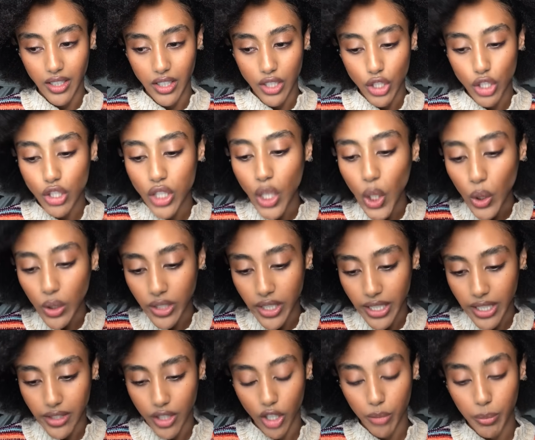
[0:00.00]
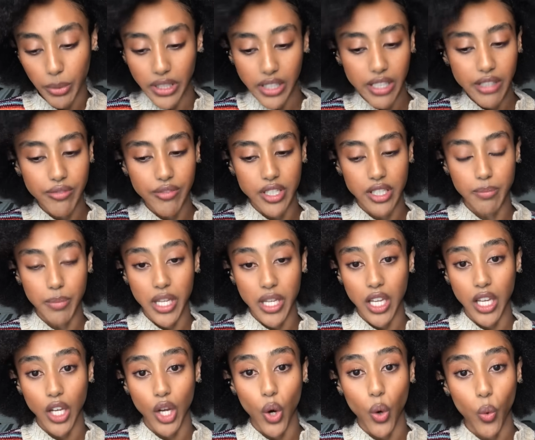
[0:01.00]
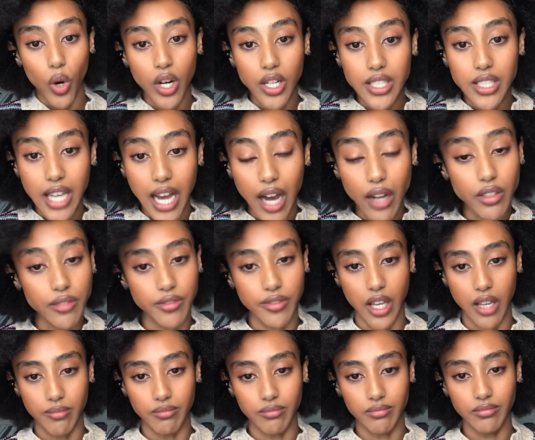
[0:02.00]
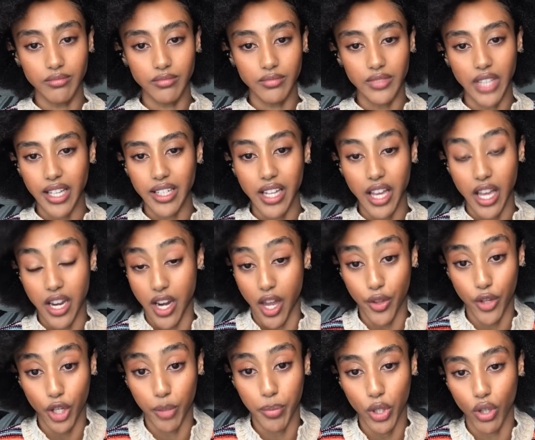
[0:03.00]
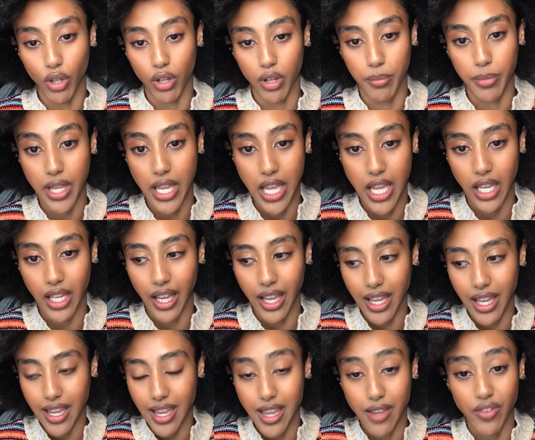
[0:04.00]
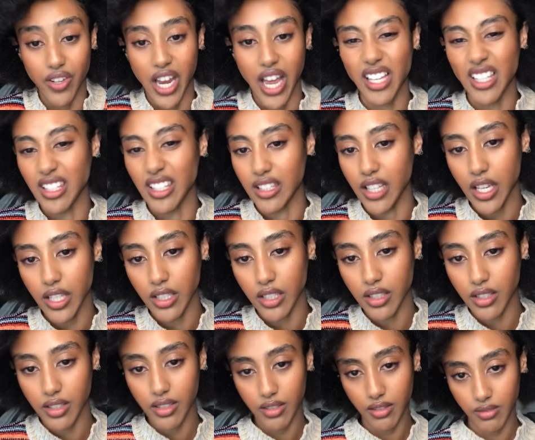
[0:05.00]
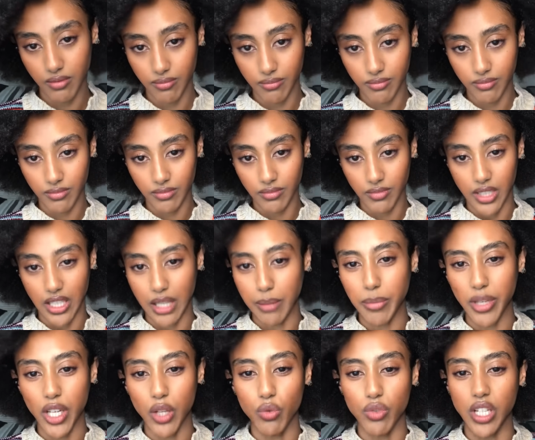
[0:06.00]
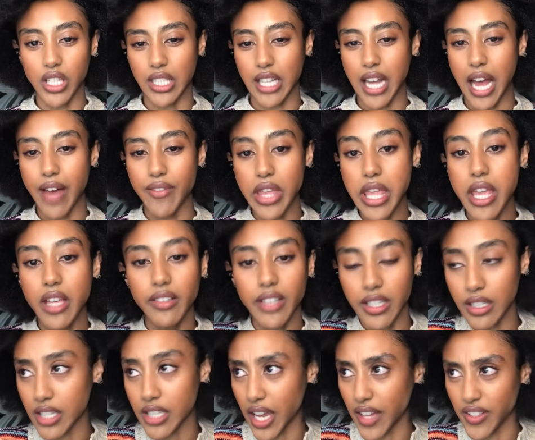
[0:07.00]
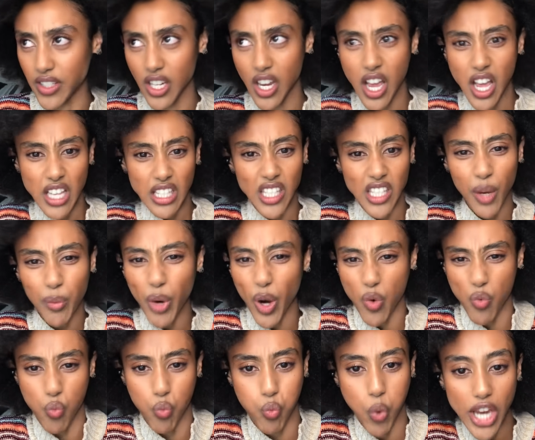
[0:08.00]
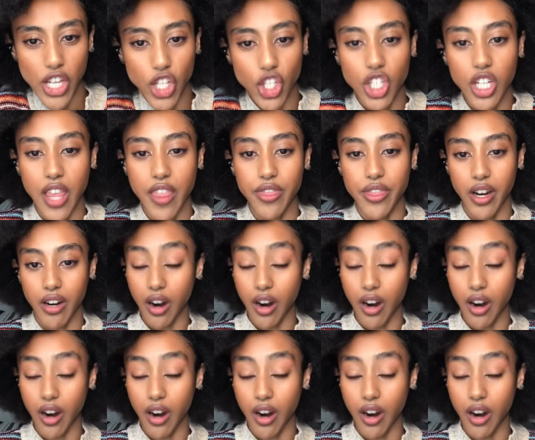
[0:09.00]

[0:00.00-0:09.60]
Slowly, their belief is being worked out of them that another pure being even exists. Somebody who doesn't have ill intent somewhere wedged in their